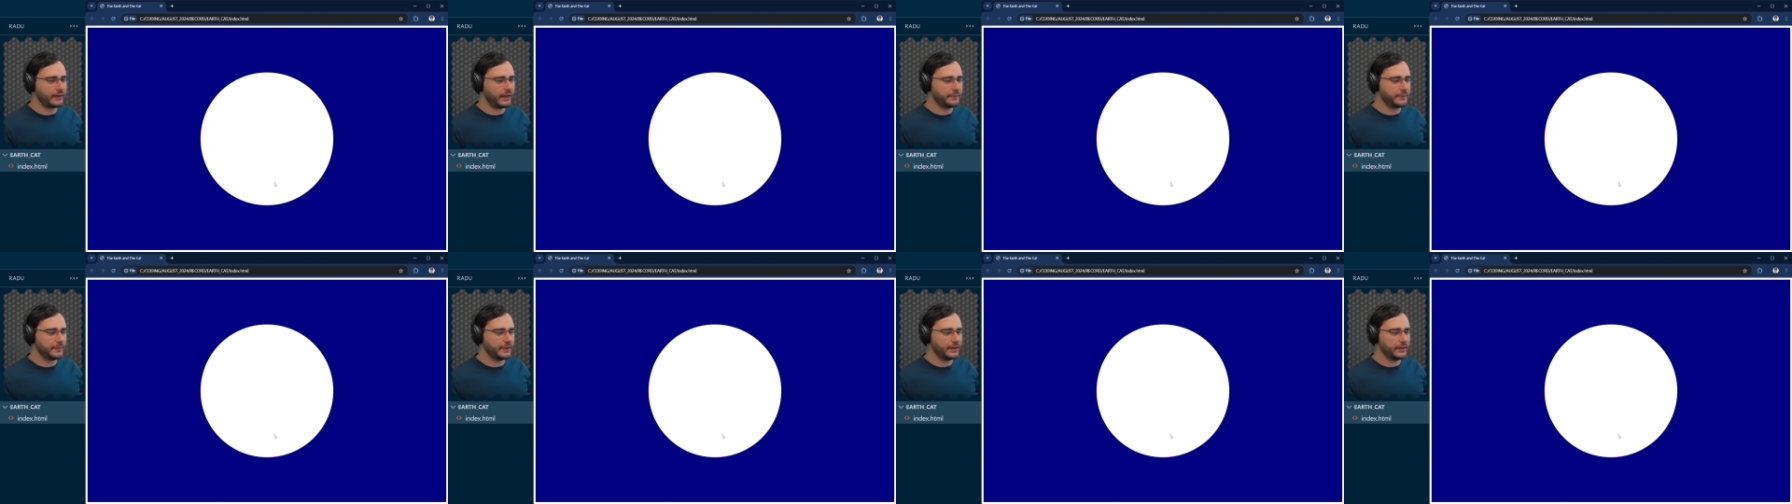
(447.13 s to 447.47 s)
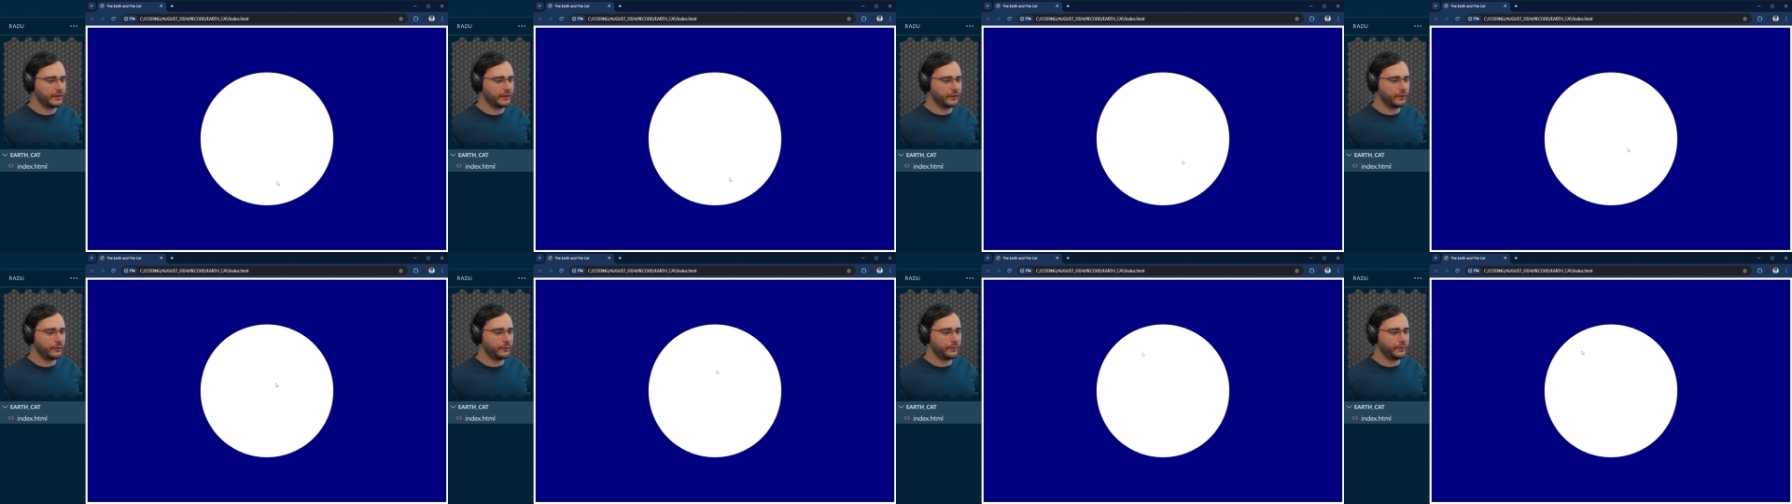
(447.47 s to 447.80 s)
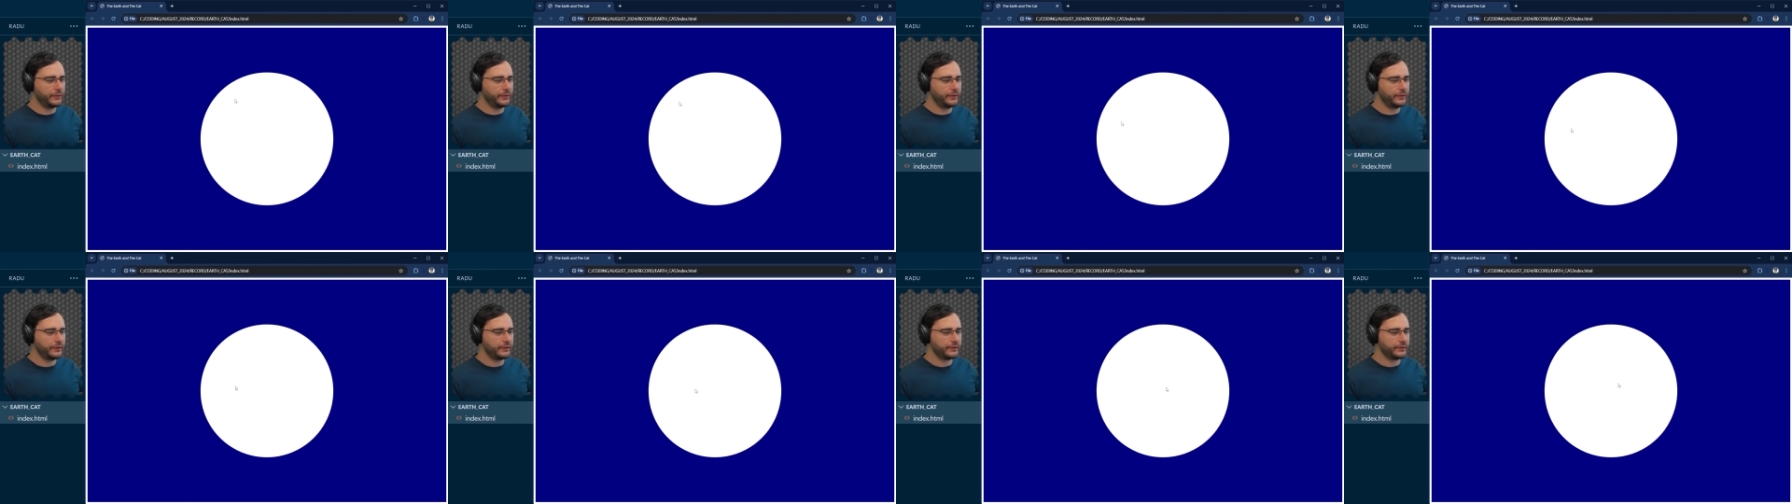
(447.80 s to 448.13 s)
I'm gonna go
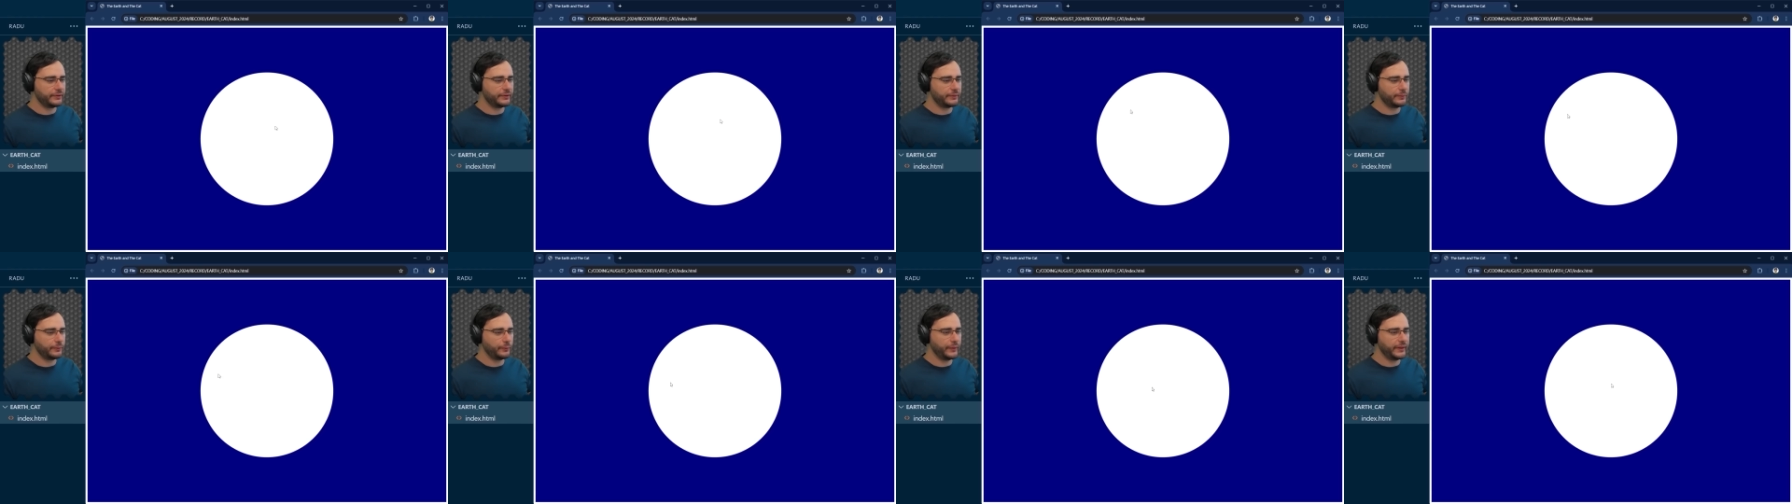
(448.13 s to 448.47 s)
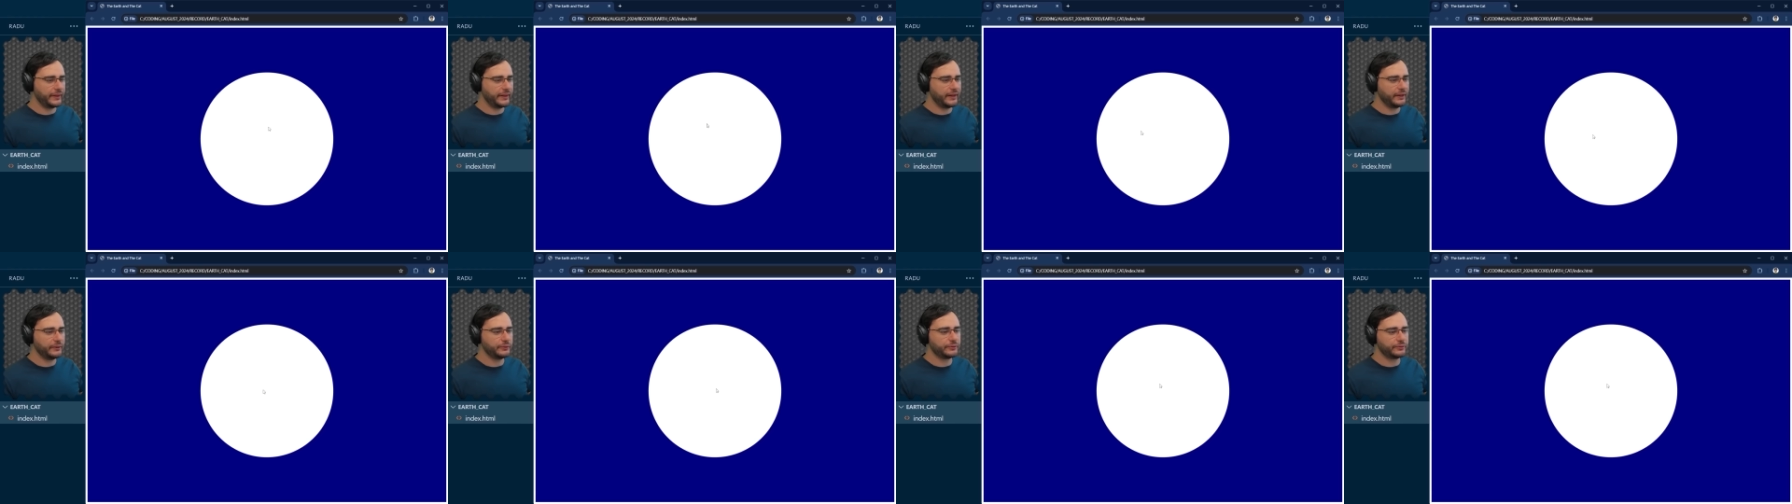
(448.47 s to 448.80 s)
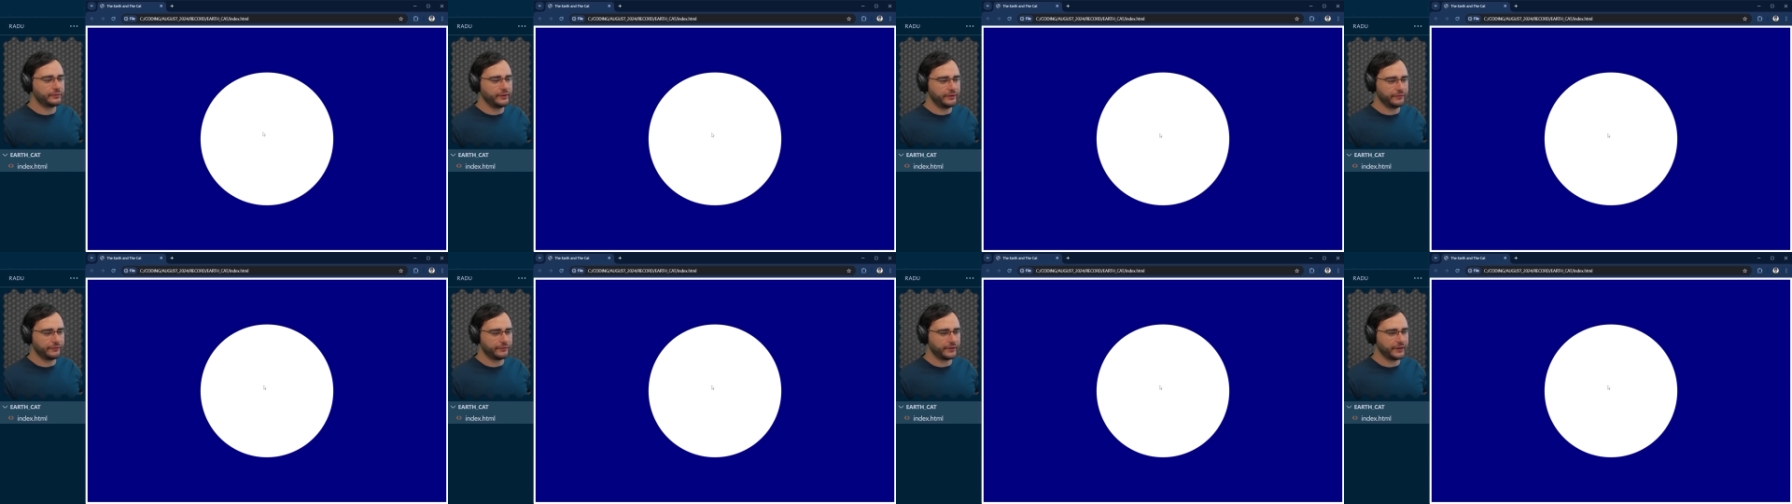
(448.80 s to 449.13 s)
here without
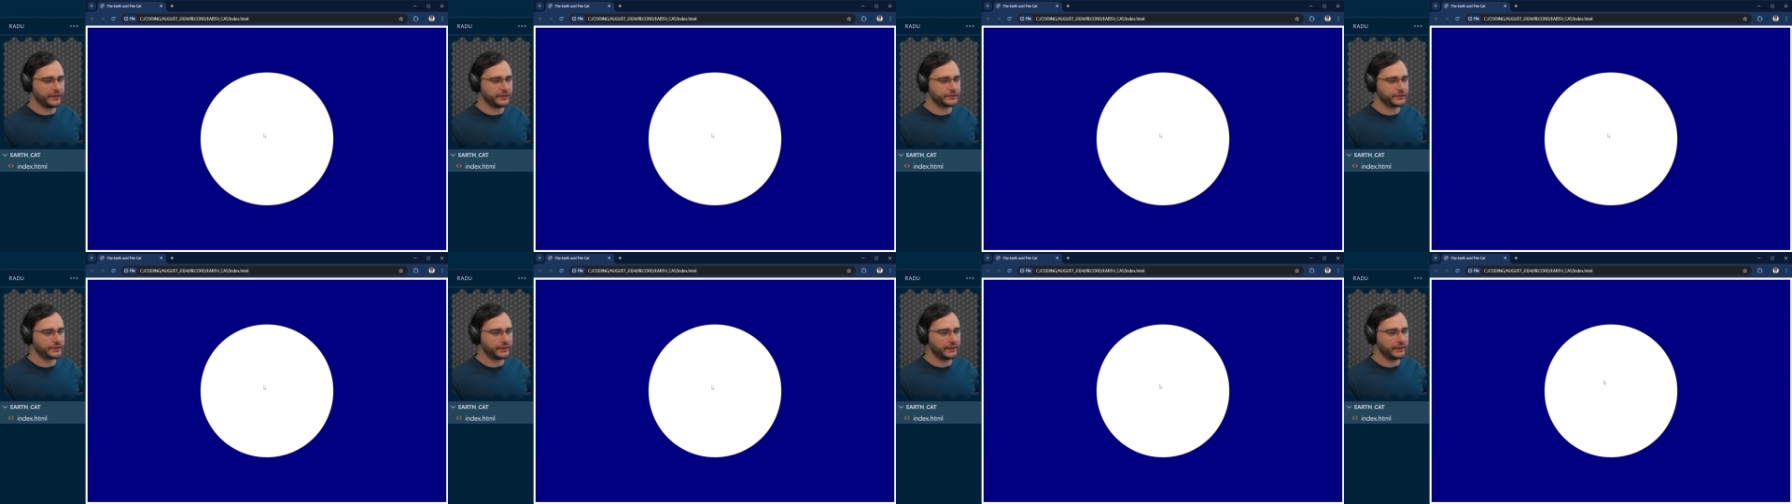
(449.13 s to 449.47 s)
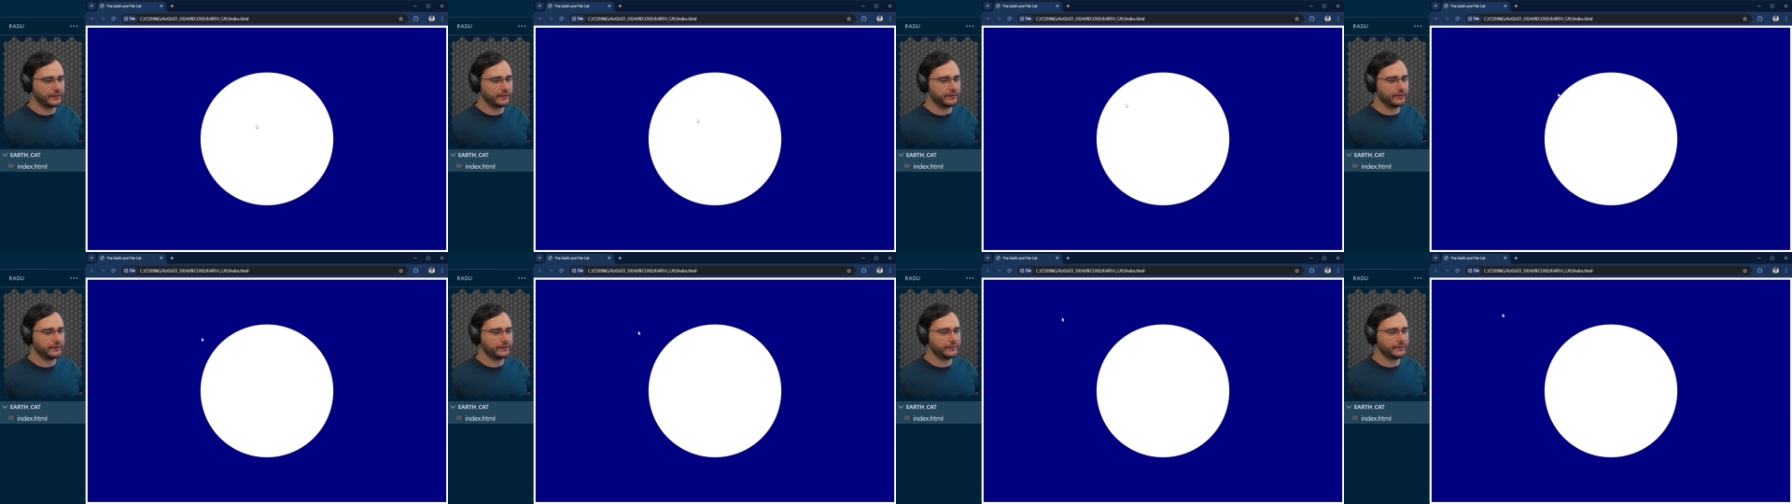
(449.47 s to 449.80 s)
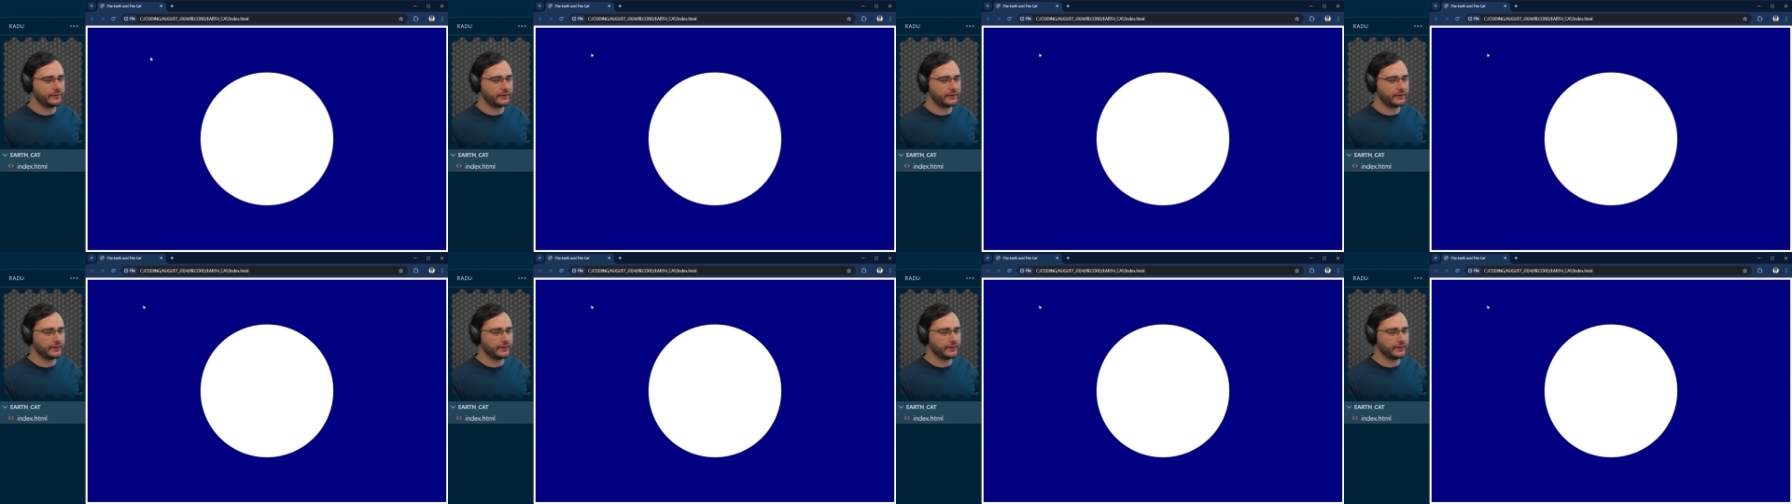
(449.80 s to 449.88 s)
refreshing,